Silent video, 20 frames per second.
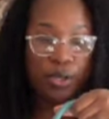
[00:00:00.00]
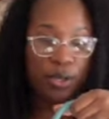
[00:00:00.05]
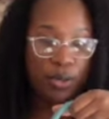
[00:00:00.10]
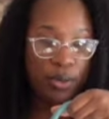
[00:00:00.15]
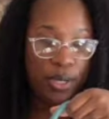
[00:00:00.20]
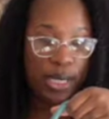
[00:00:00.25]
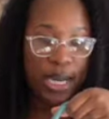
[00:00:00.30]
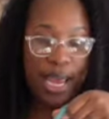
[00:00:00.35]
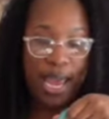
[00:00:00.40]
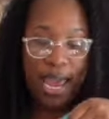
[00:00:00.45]
So
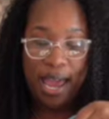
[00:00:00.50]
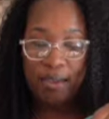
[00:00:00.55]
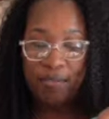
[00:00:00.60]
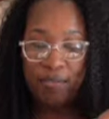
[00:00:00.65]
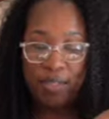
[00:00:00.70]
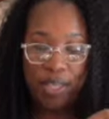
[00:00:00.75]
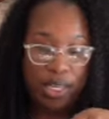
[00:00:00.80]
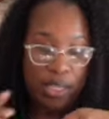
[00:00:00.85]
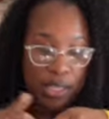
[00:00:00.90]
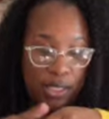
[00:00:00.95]
you can
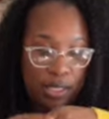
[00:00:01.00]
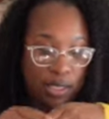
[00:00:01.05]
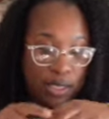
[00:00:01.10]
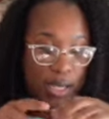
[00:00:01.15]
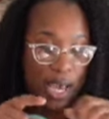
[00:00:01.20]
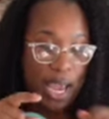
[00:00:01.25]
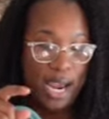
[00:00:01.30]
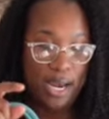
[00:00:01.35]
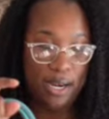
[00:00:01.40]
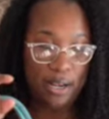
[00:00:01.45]
have these
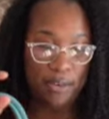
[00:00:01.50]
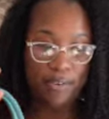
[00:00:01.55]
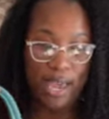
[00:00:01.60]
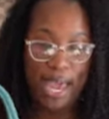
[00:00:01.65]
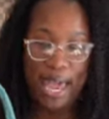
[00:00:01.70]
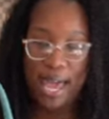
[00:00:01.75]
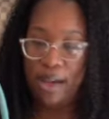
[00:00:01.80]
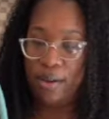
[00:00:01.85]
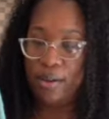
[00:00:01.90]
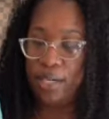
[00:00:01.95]
kind of
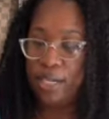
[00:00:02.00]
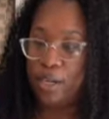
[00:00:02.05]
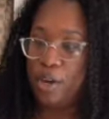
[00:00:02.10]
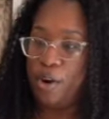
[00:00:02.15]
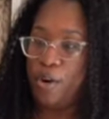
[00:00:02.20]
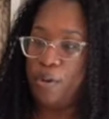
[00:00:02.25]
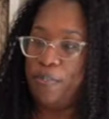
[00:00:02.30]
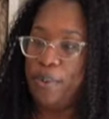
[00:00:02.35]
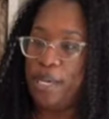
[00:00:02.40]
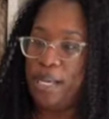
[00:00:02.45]
out and
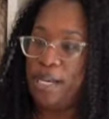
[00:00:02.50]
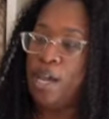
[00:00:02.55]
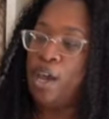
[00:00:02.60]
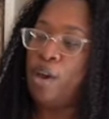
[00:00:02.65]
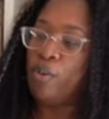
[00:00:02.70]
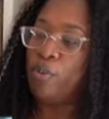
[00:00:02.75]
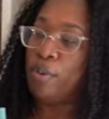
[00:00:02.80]
open.